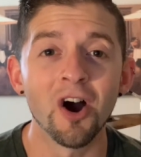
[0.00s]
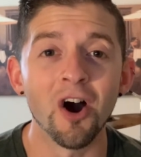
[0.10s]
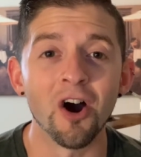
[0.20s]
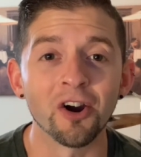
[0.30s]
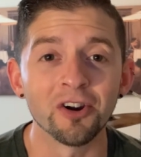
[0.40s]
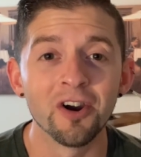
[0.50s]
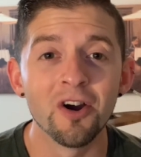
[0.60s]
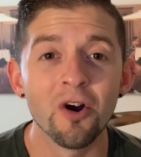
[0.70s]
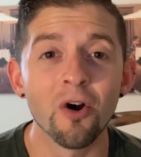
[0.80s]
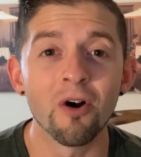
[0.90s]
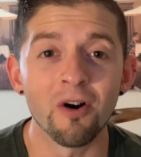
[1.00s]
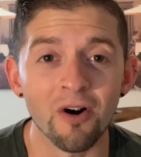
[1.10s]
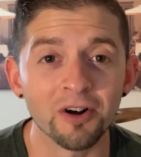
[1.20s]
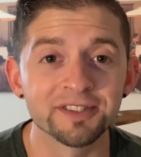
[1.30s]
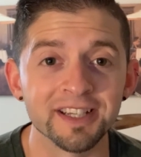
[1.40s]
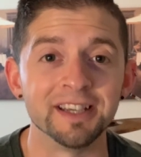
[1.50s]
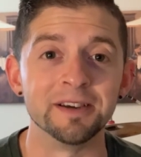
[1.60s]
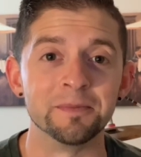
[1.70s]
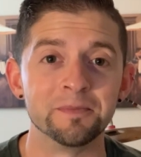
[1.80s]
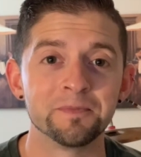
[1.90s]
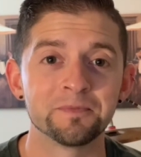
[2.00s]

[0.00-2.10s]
our all to him.